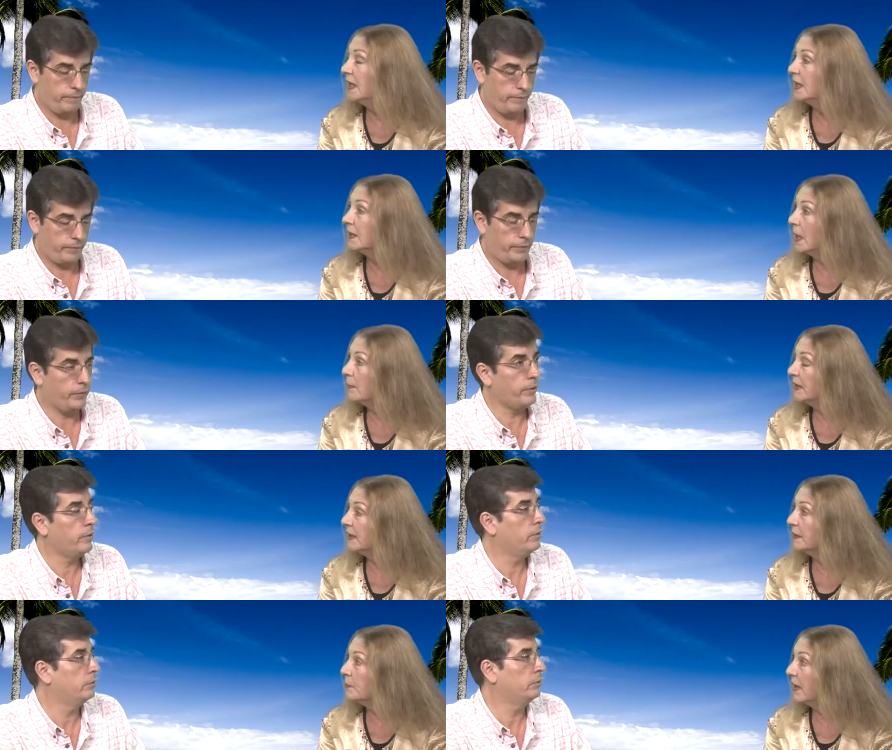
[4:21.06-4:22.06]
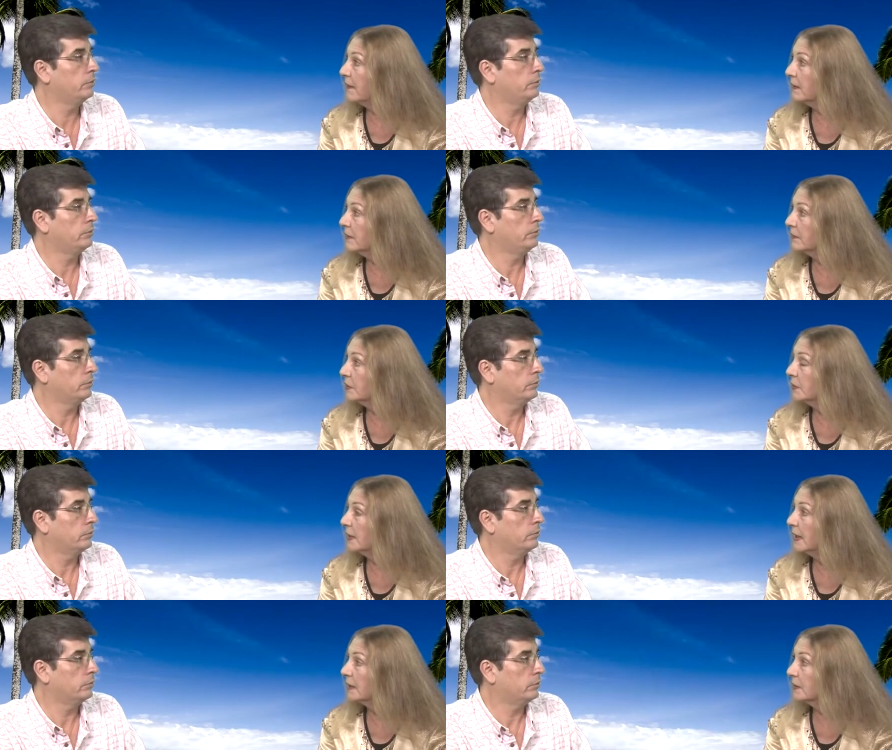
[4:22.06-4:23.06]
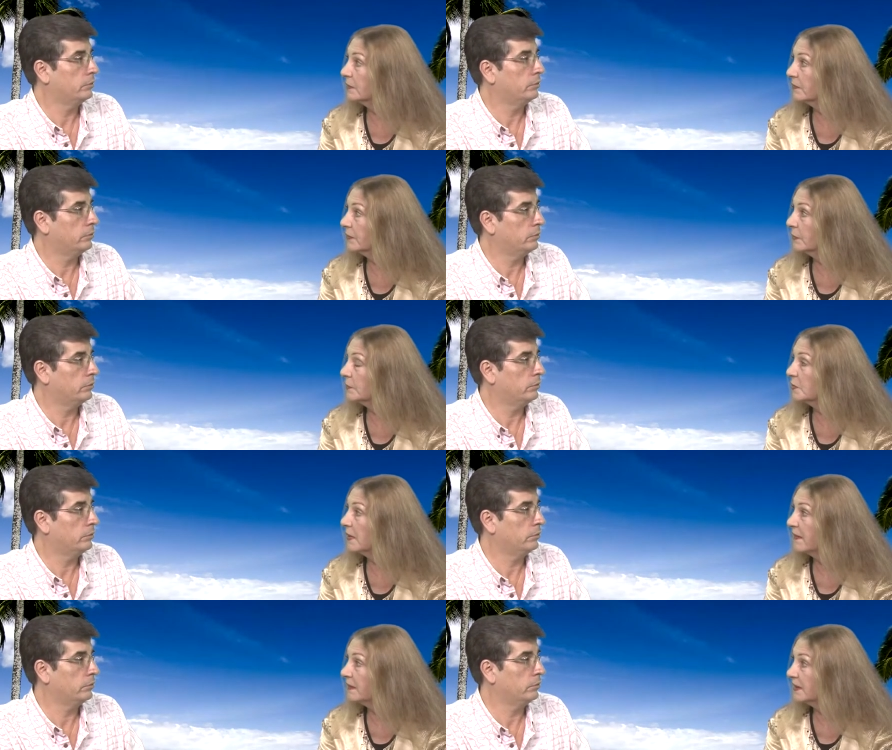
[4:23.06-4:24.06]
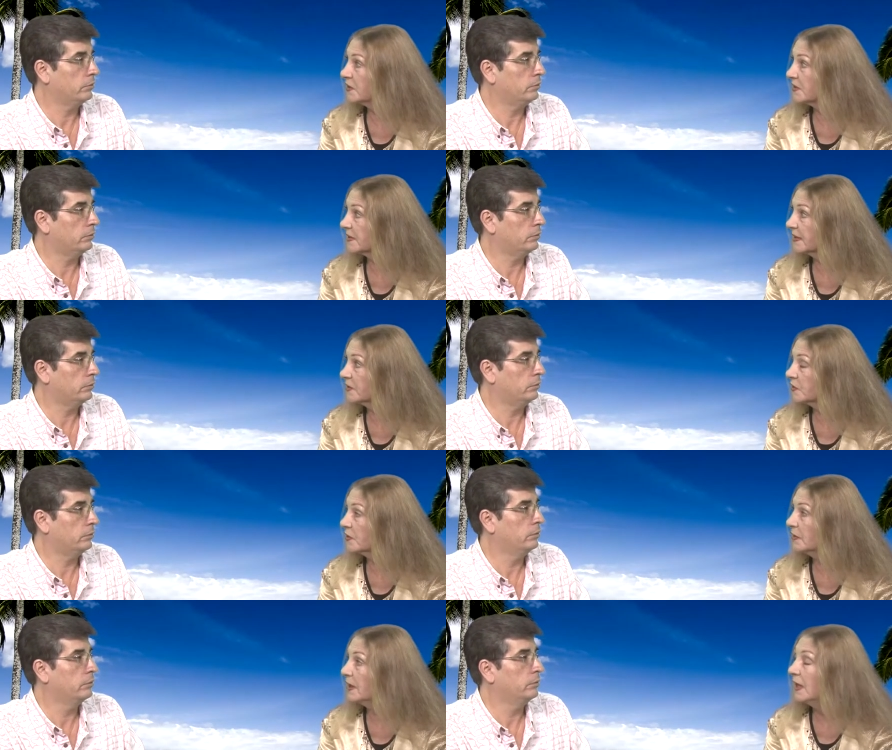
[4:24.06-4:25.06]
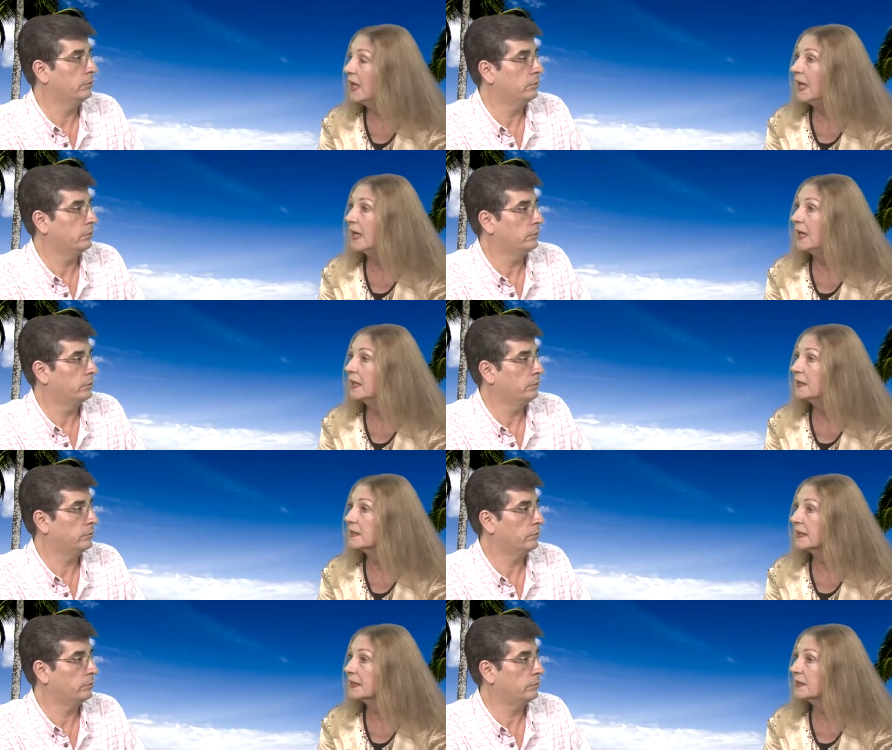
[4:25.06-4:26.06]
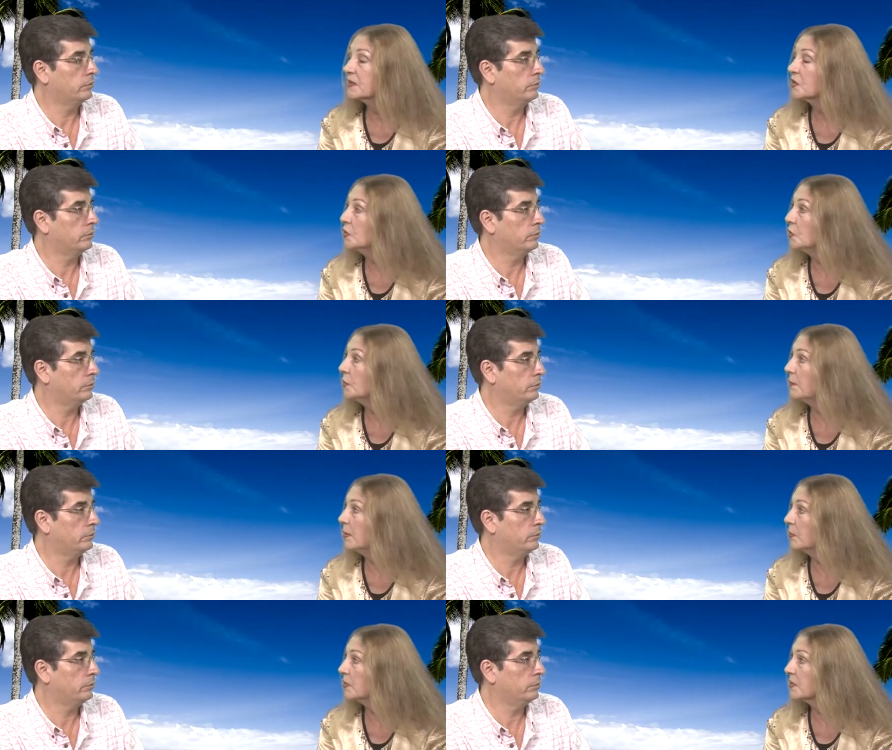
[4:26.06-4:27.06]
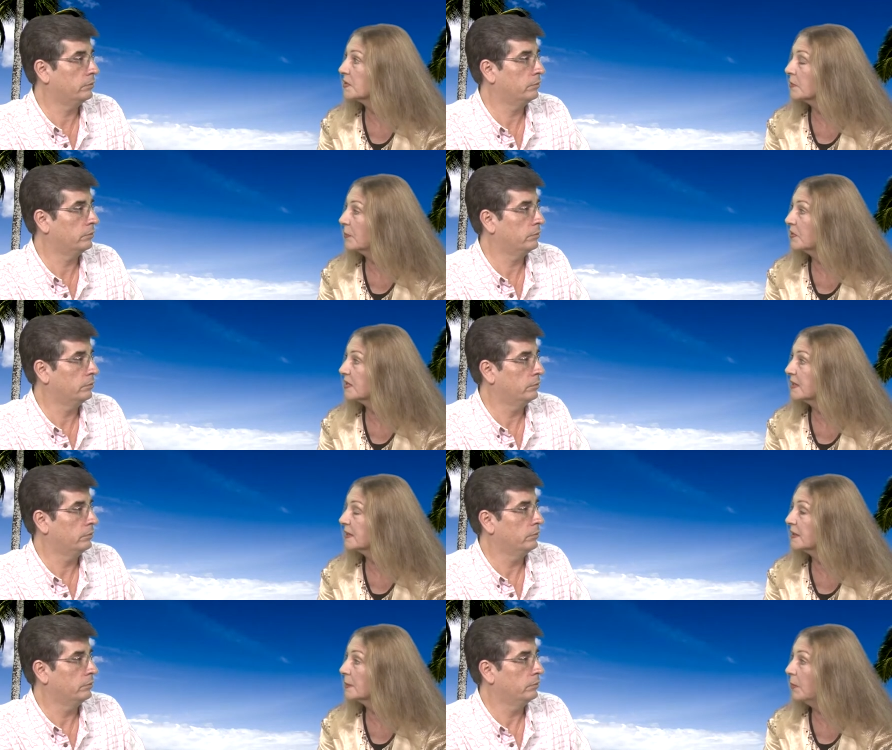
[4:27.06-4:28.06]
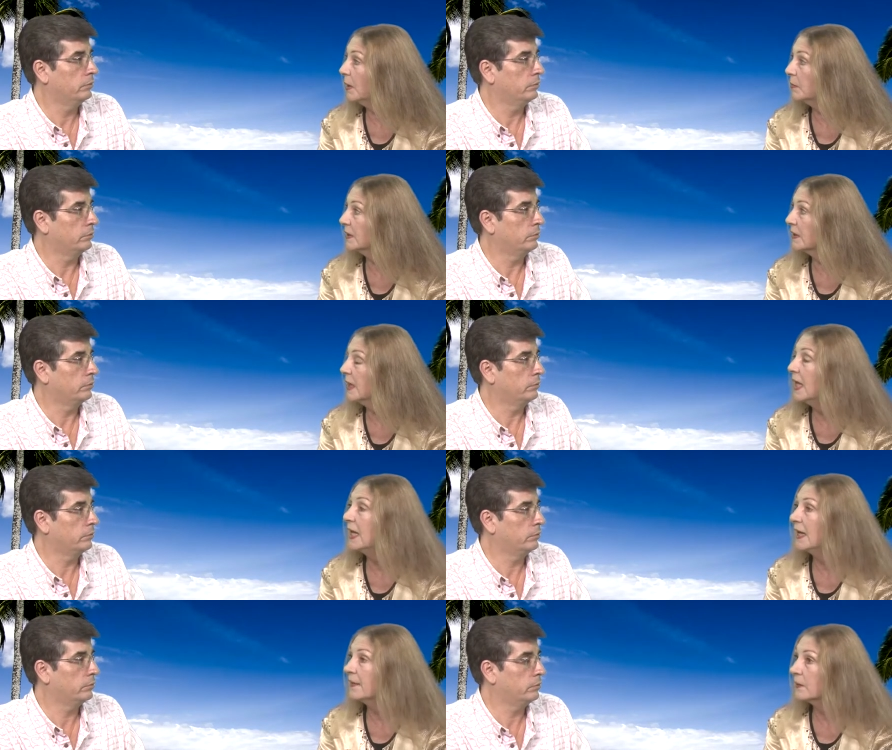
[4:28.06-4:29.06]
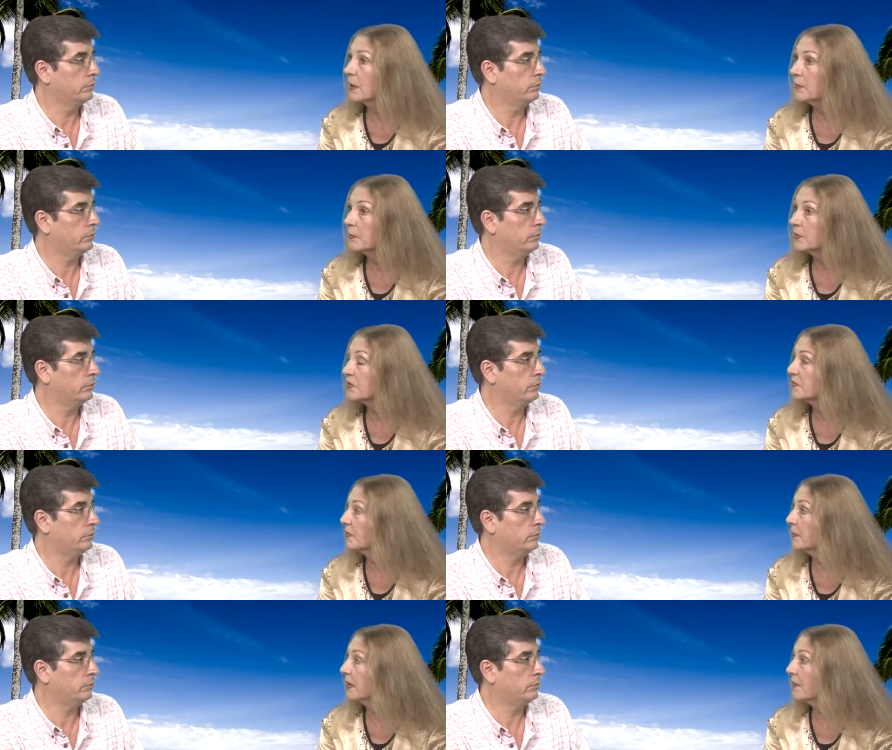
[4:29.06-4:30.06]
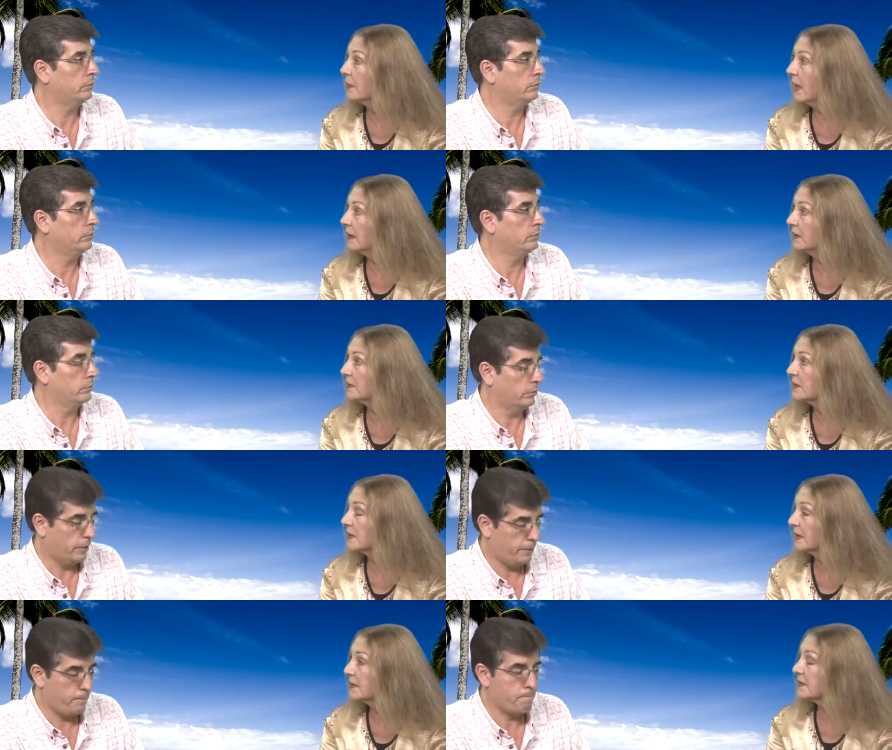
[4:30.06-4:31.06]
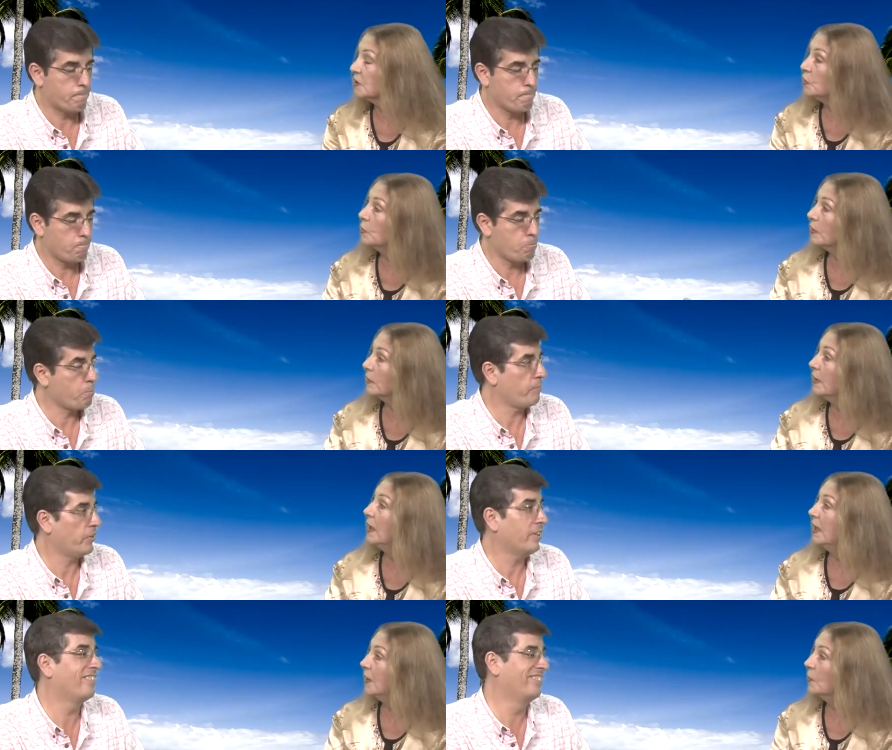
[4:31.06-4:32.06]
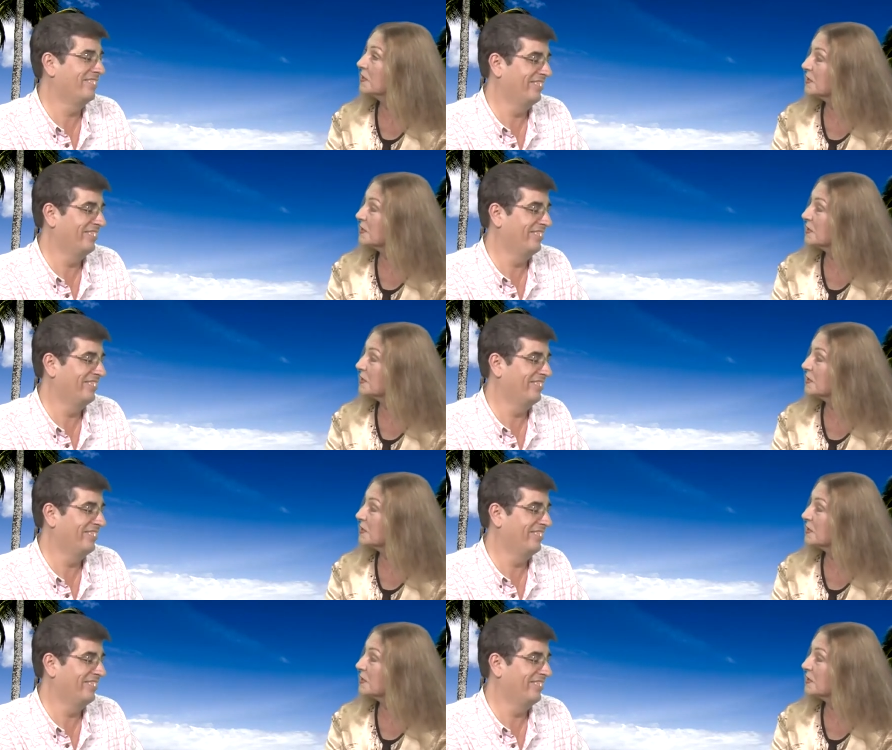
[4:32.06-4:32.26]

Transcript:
Speaker 1: nominated by the governor and confirmed by the legislature. And at least two members represent the public, and there are members from the other islands, as you were once